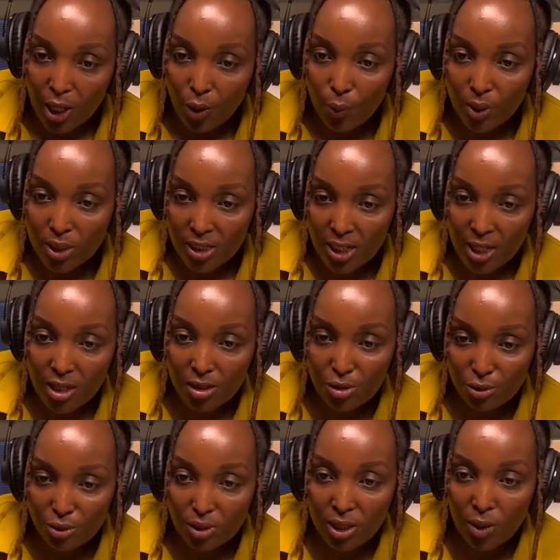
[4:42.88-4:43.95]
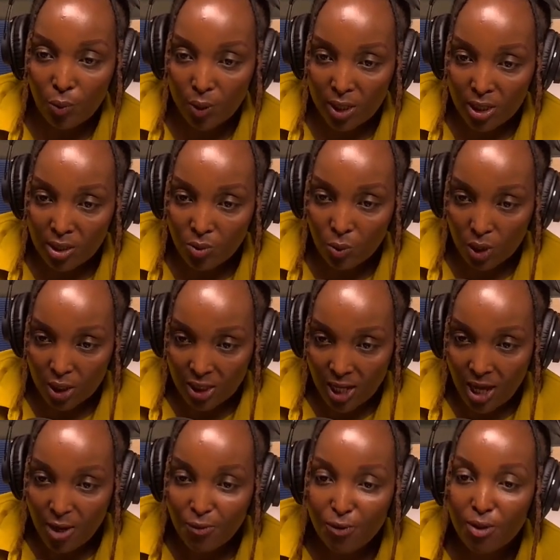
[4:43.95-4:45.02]
We take through the
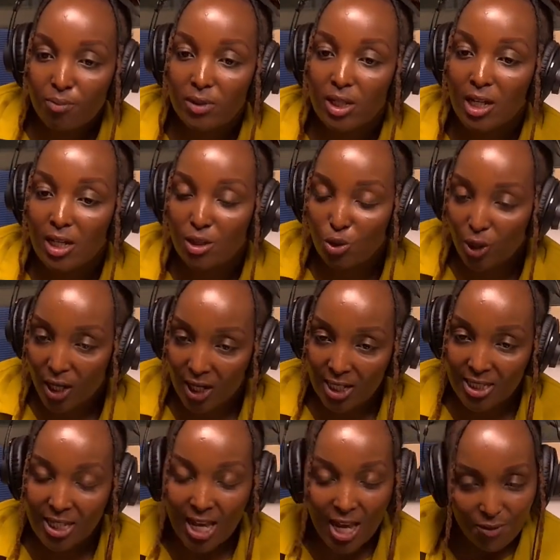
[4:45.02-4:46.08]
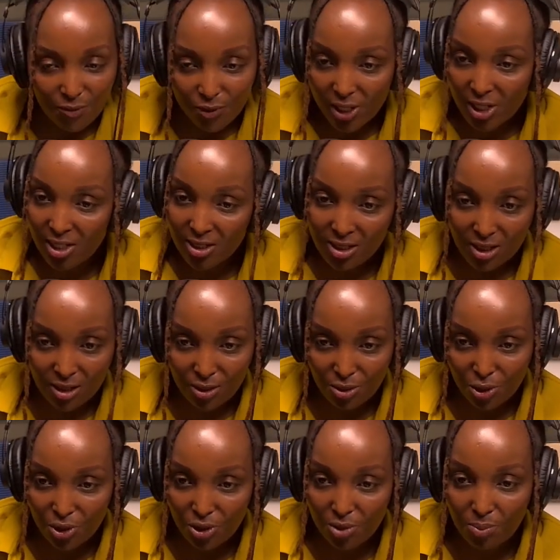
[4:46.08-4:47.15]
wastewater from the toilets. Every
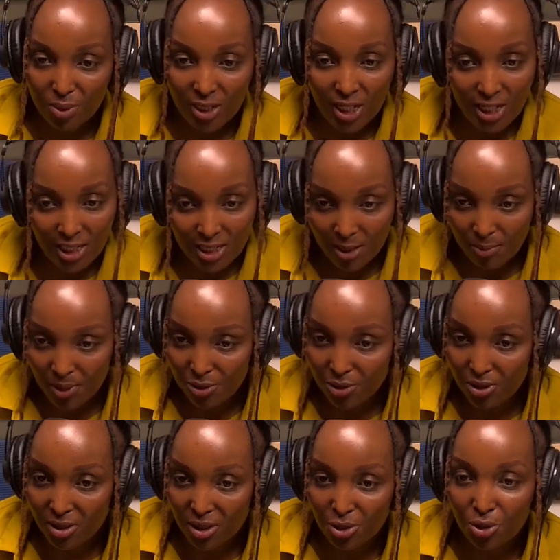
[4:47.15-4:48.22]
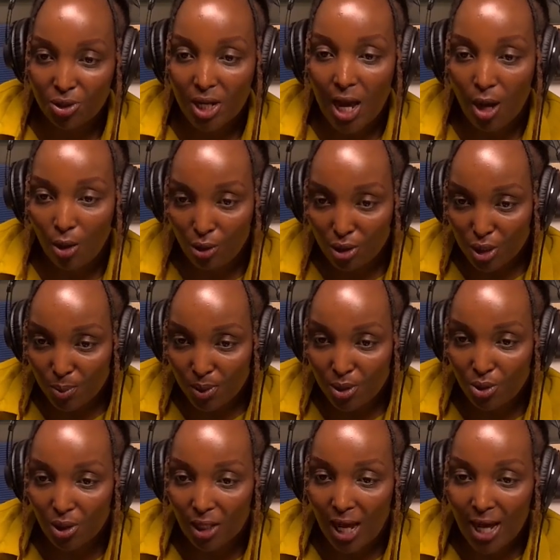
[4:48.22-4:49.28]
institution, be it a petrol station, a
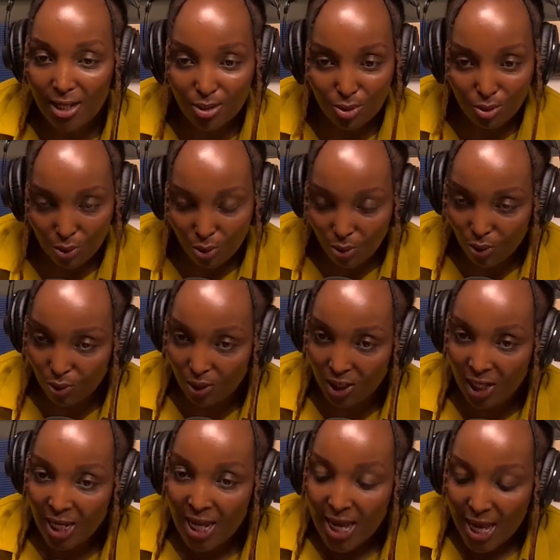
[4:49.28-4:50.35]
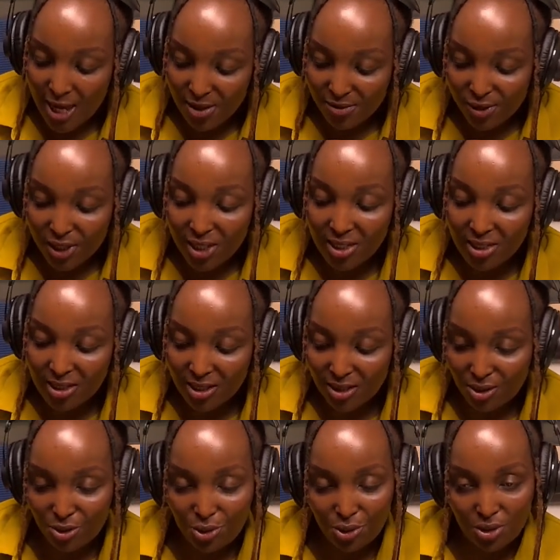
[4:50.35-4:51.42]
hospital, a school, every
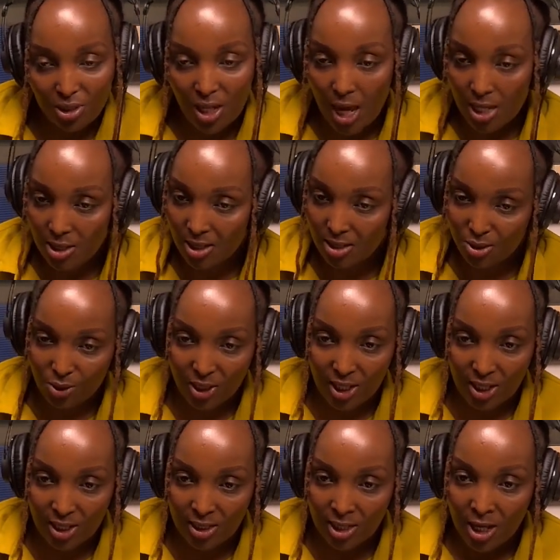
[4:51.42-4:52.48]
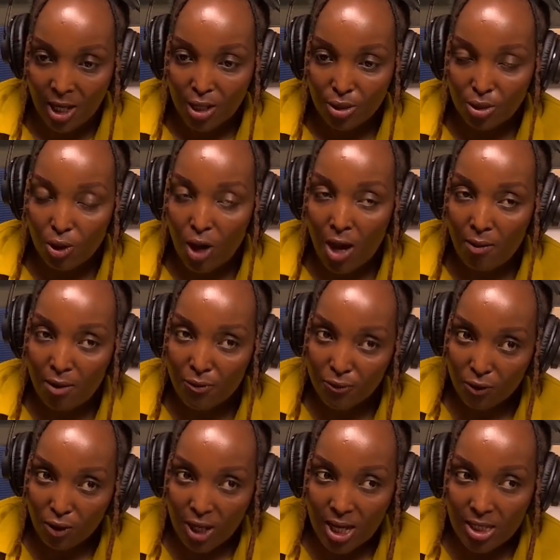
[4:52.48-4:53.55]
institution has a toilet. So our
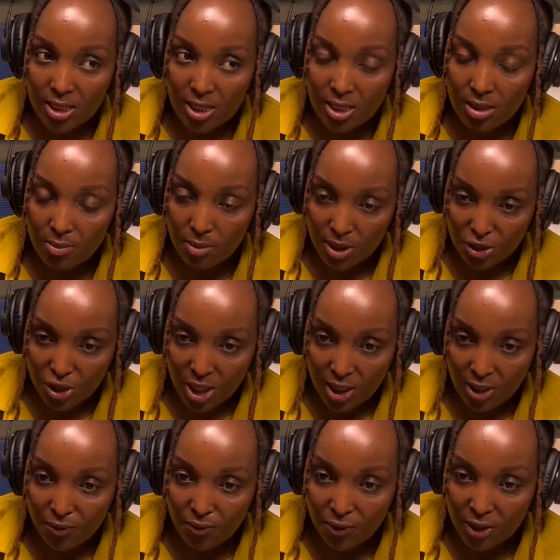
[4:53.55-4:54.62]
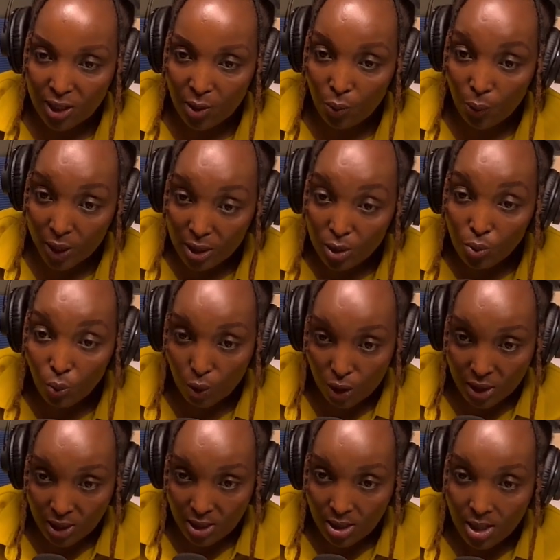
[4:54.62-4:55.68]
focus is majorly the
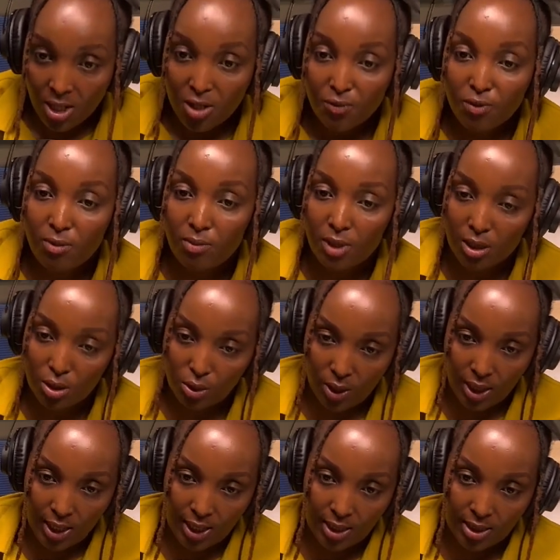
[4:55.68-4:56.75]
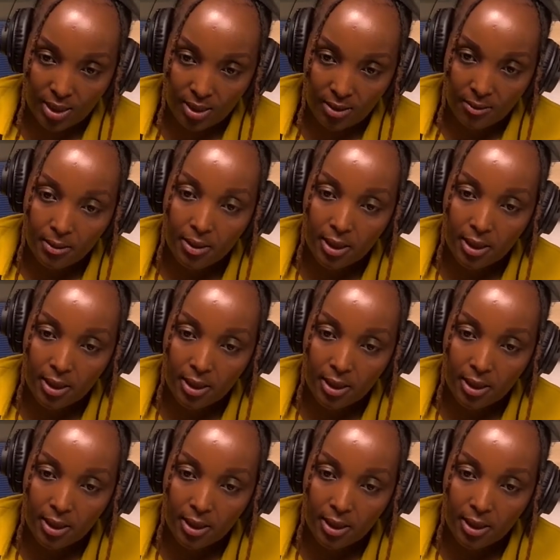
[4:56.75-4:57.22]
wastewater from the toilet. Yeah.